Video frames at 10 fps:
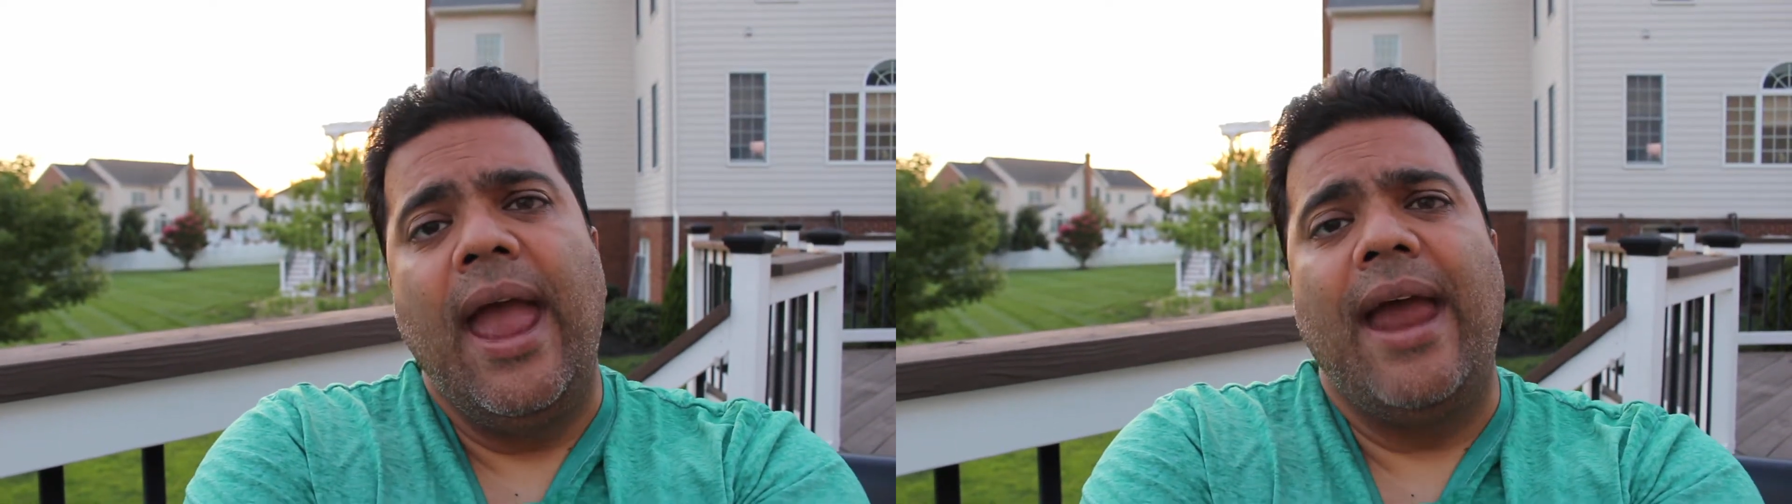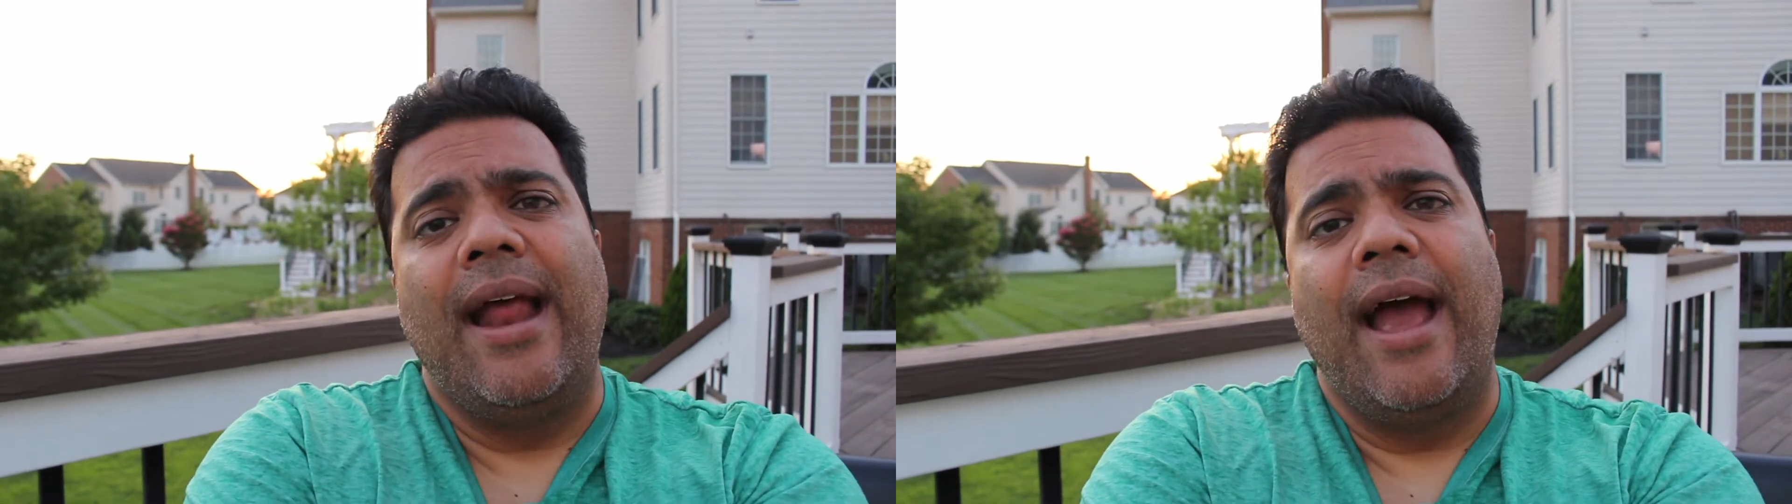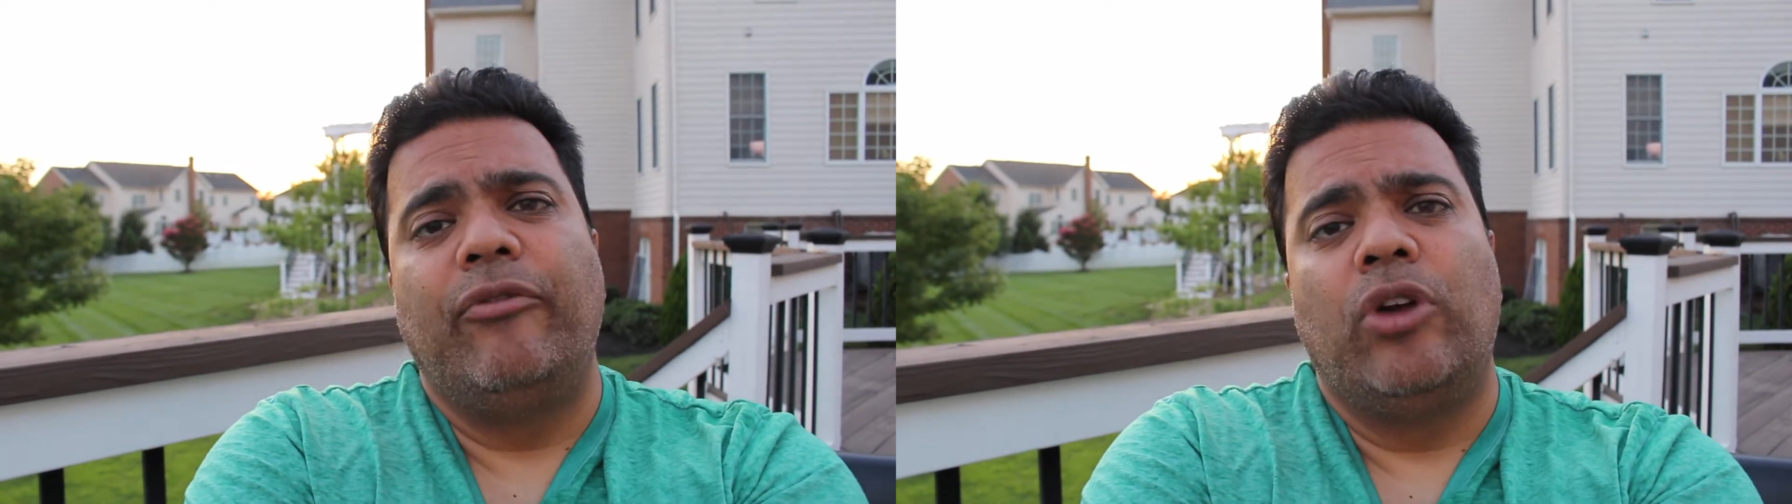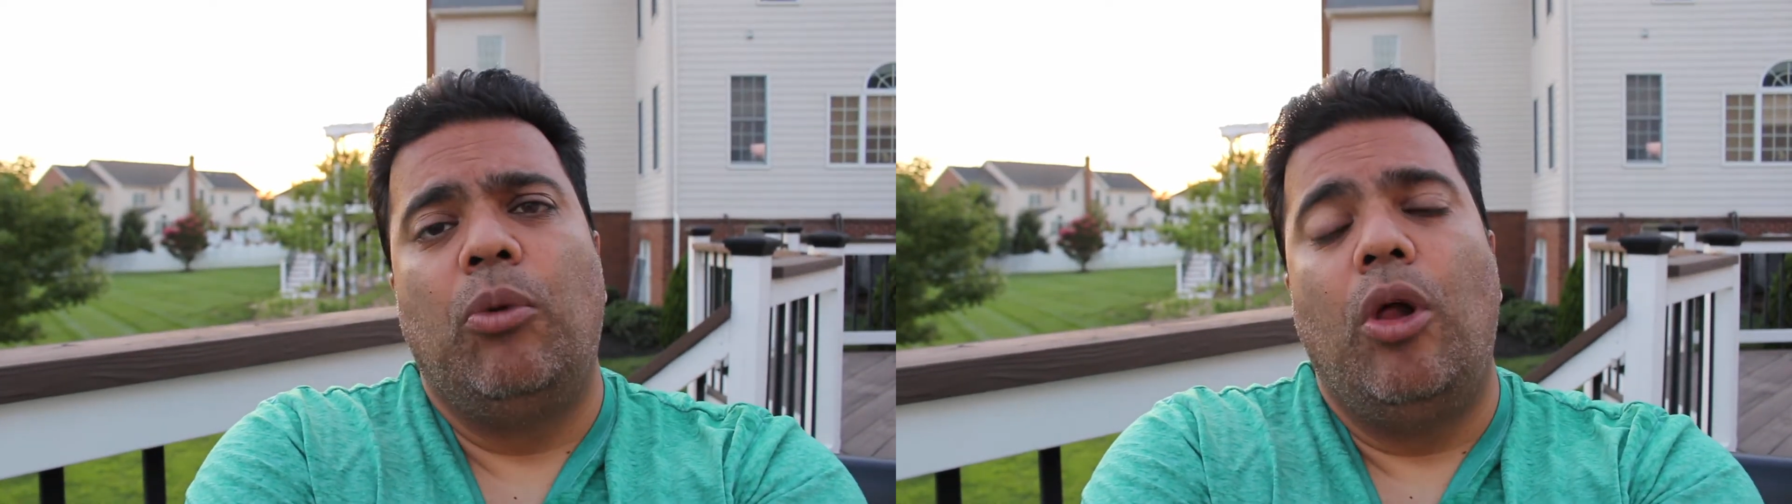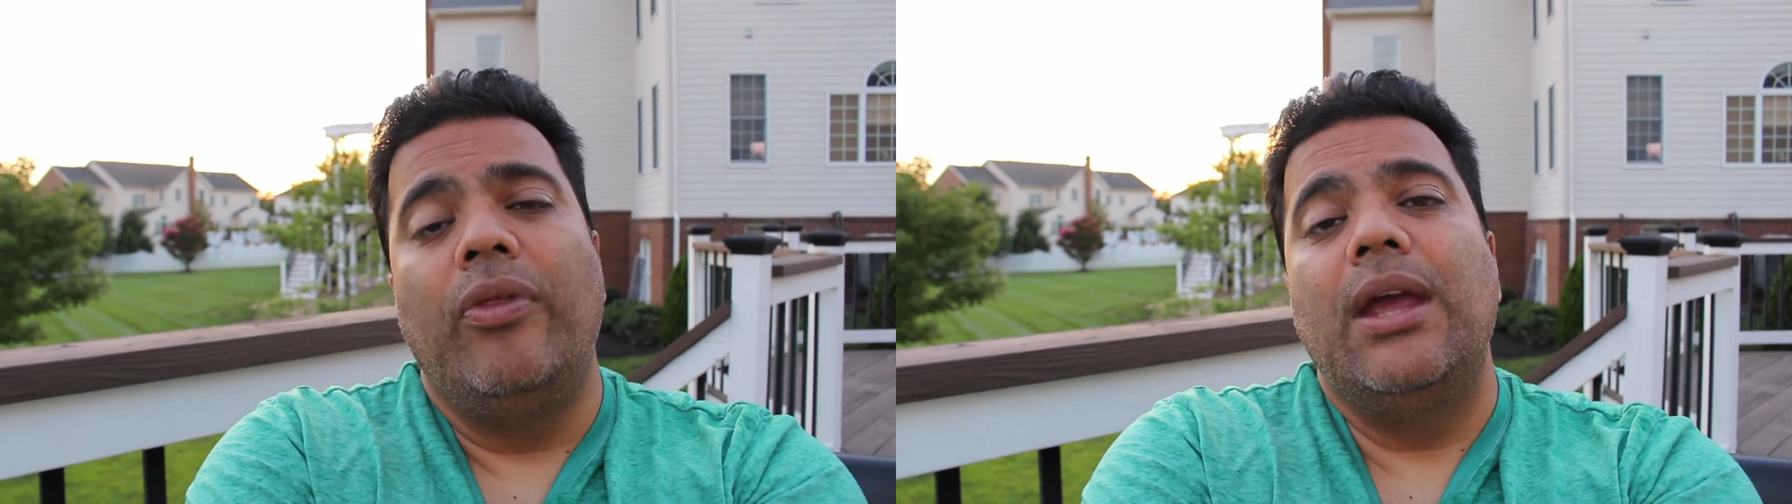and have
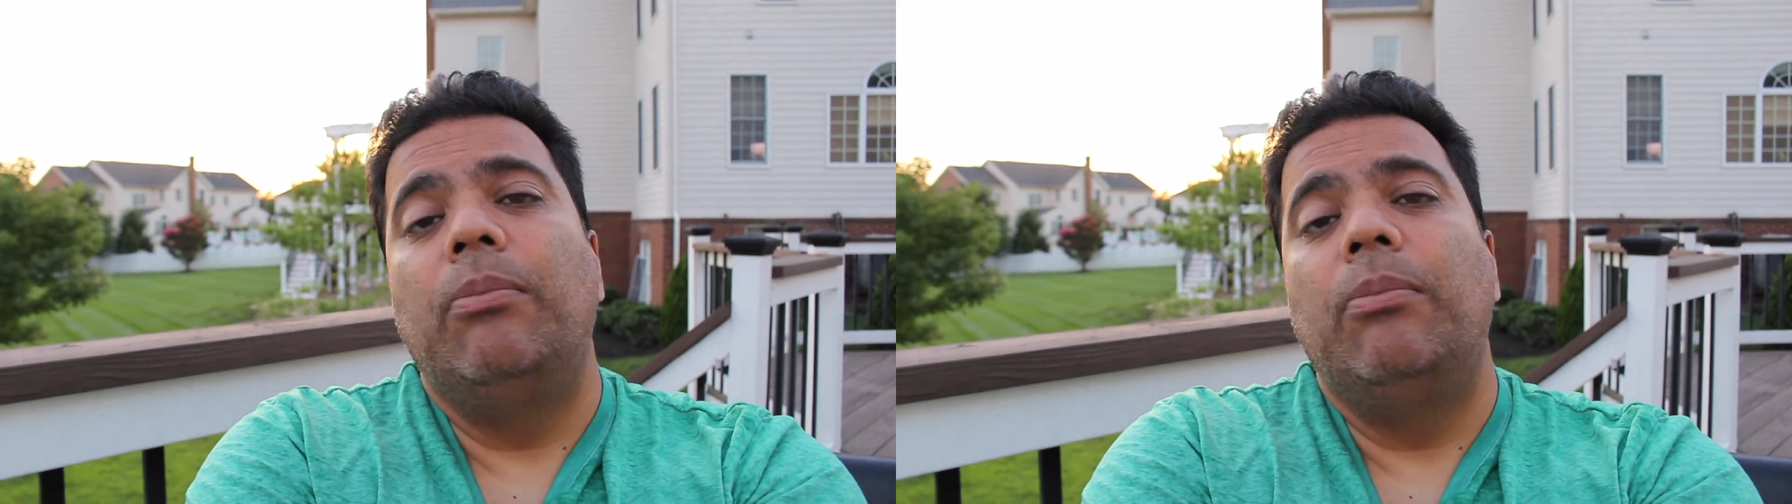trouble on the